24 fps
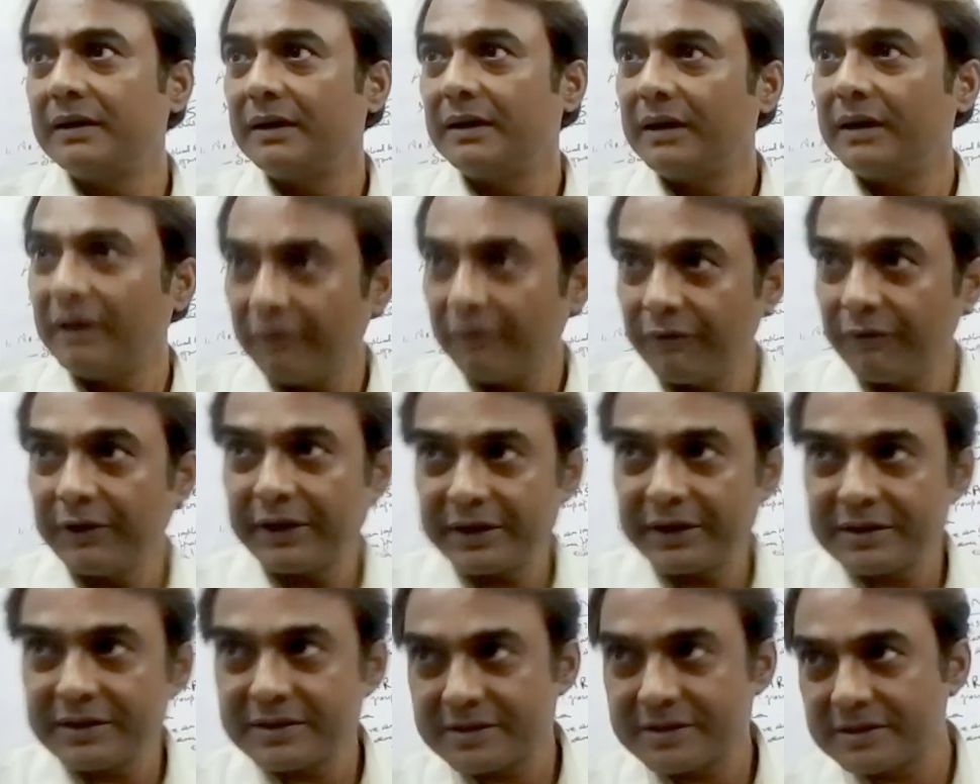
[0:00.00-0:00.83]
if it
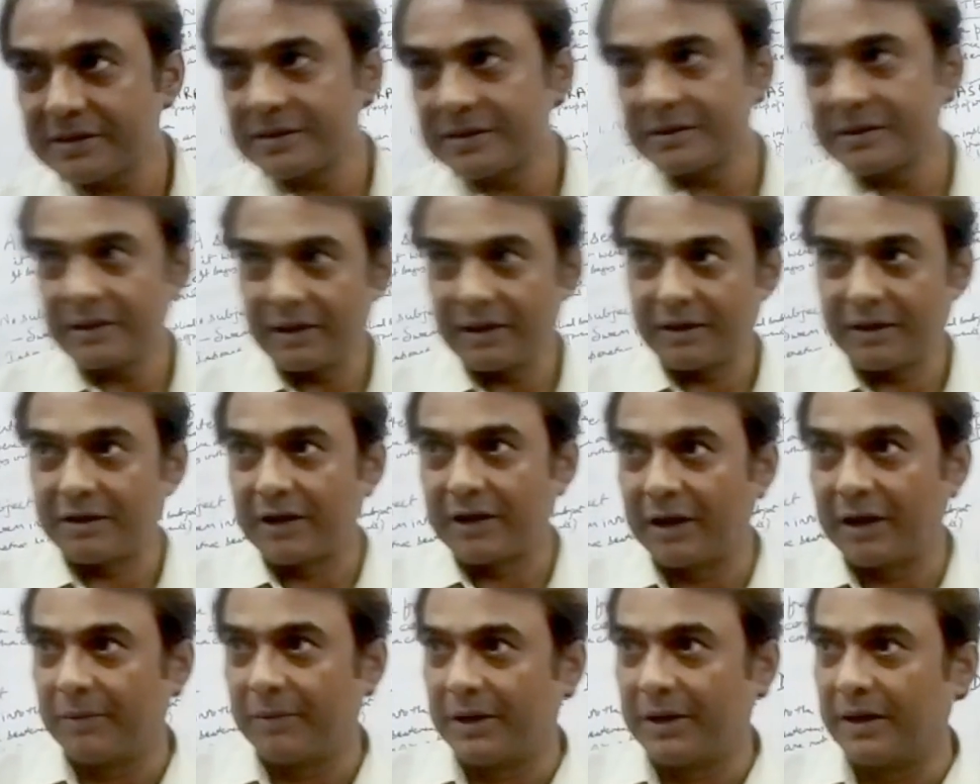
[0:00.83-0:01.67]
is a
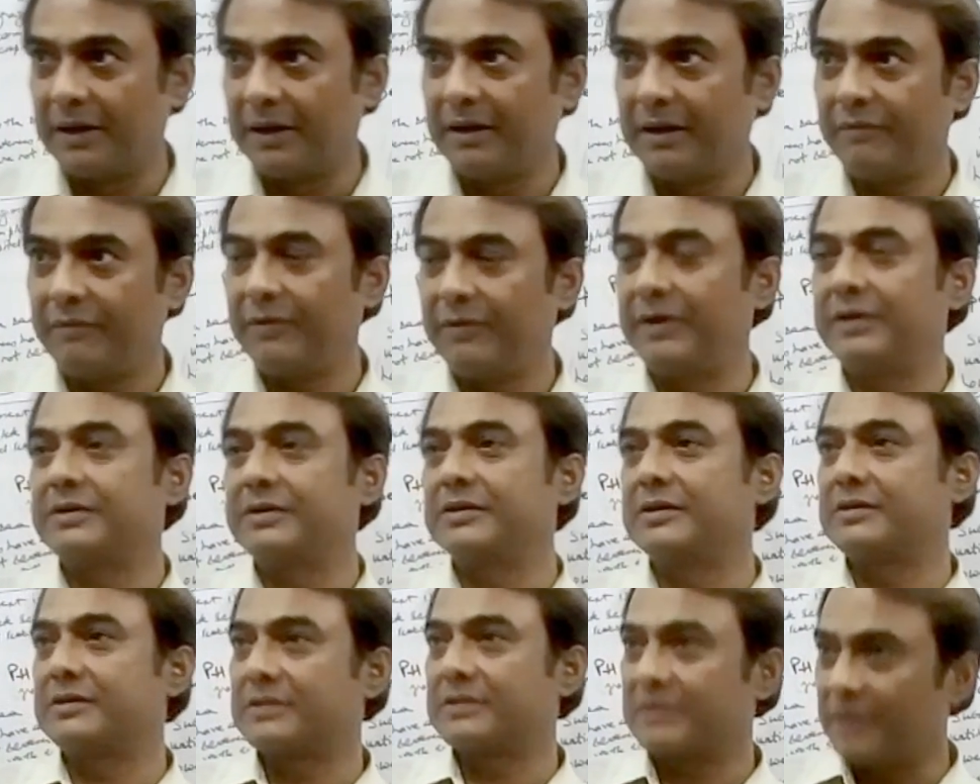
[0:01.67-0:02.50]
drama, if it is
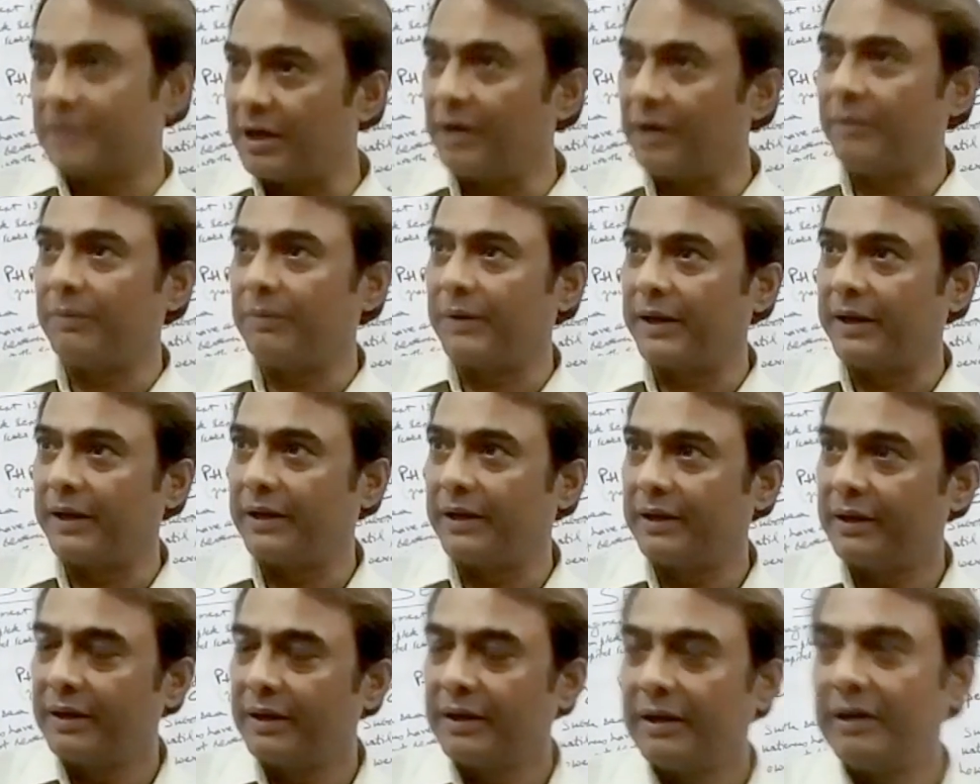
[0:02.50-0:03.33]
a
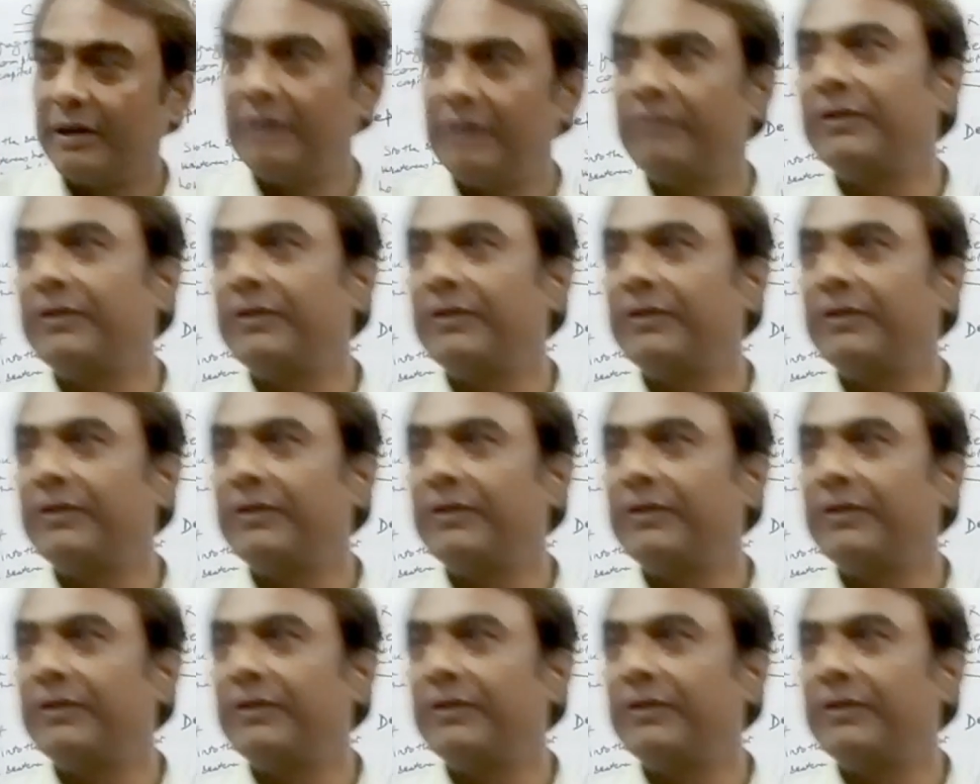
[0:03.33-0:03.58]
screenplay, if